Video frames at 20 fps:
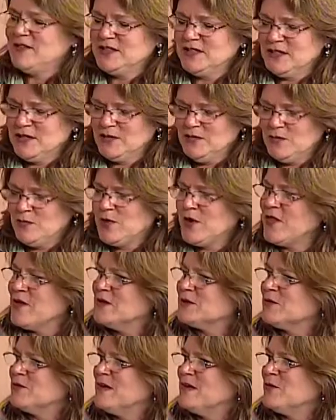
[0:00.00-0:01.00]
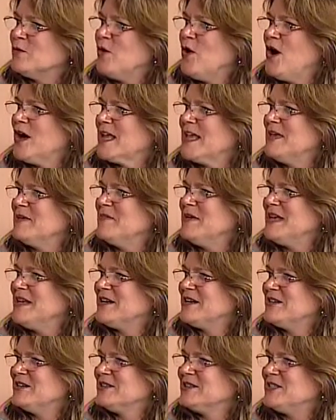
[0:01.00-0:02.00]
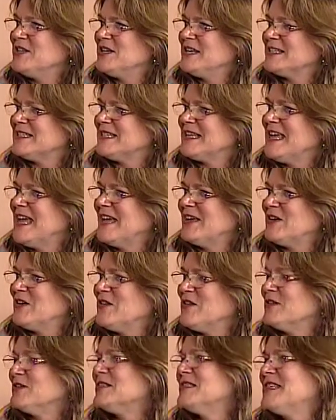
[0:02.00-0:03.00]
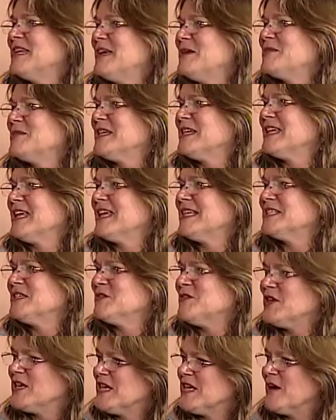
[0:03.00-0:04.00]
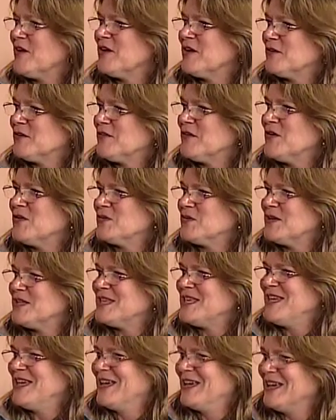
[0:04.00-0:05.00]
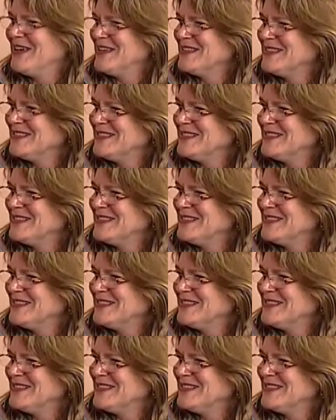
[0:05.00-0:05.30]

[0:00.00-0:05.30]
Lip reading: one of those walking meters, you get to count all those steps, I guess, if you carry your phone with you.